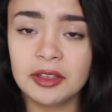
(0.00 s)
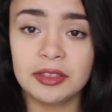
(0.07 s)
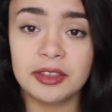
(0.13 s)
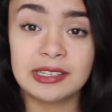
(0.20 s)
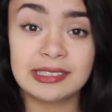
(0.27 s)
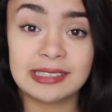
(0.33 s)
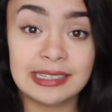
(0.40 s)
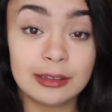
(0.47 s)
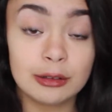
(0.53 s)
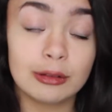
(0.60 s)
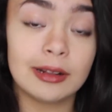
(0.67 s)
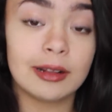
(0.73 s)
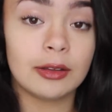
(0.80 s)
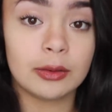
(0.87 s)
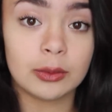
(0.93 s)
The
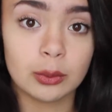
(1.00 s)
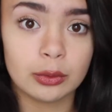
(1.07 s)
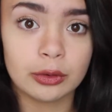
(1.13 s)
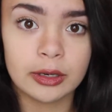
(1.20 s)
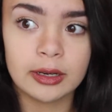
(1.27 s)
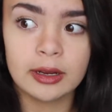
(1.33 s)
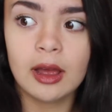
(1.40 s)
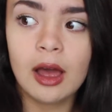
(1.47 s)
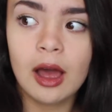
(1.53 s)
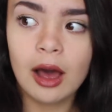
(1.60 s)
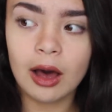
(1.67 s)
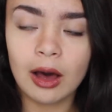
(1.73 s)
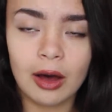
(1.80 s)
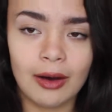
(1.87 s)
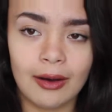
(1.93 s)
Cinderella story.
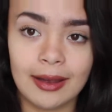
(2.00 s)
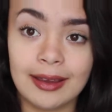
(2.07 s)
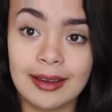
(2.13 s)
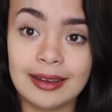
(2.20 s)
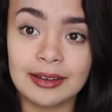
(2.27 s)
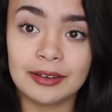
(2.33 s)
I